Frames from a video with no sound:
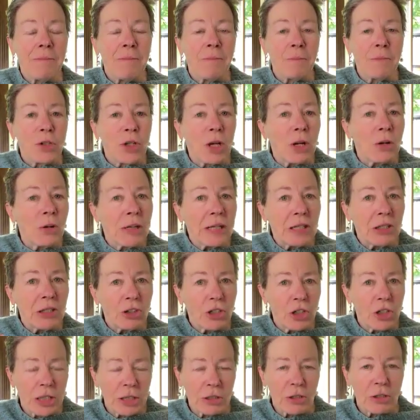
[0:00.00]
So
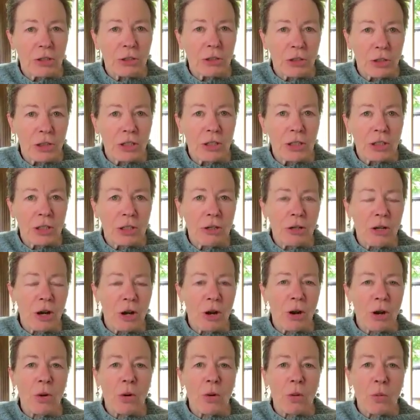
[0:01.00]
it's just good to
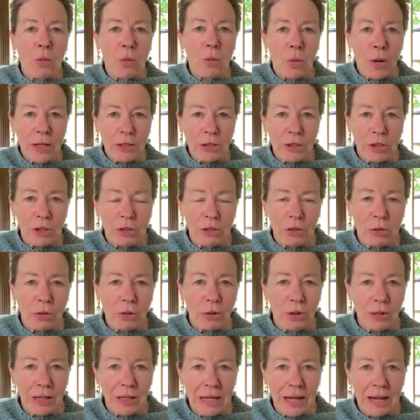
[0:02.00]
know what's
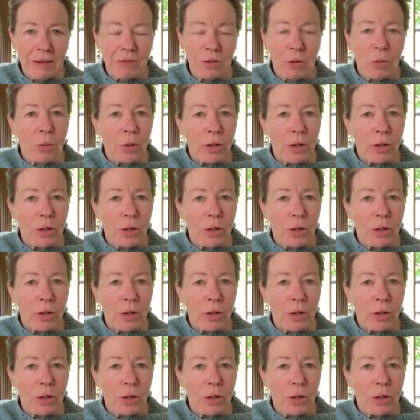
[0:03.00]
your level.